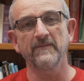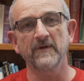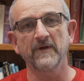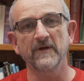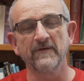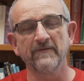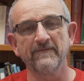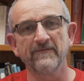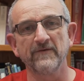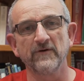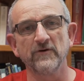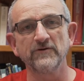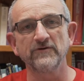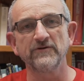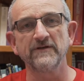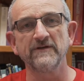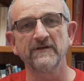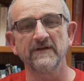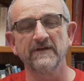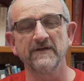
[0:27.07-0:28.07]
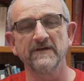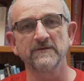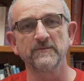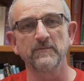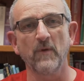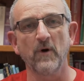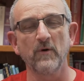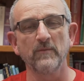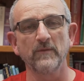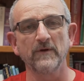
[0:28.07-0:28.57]
conversion, his
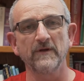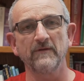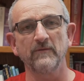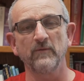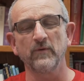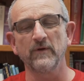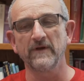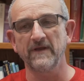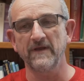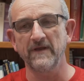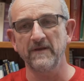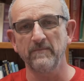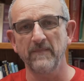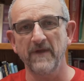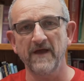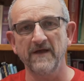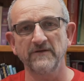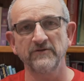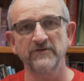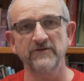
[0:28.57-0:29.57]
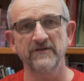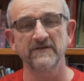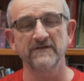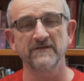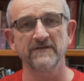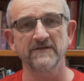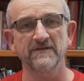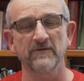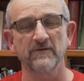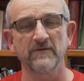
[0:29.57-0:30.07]
moment when he met
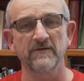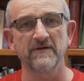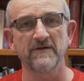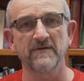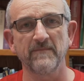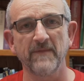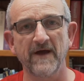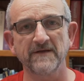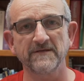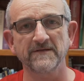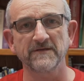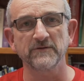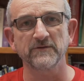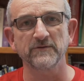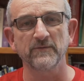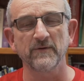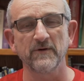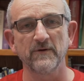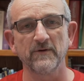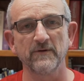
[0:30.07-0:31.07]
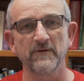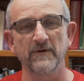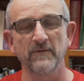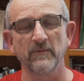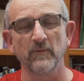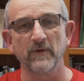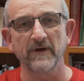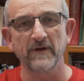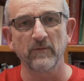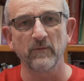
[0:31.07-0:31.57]
Jesus on the Damascus Road
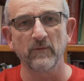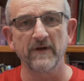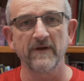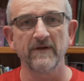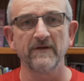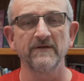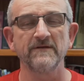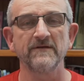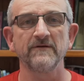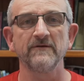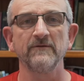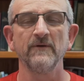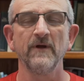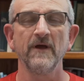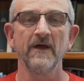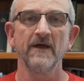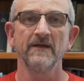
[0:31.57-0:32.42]
and when he went into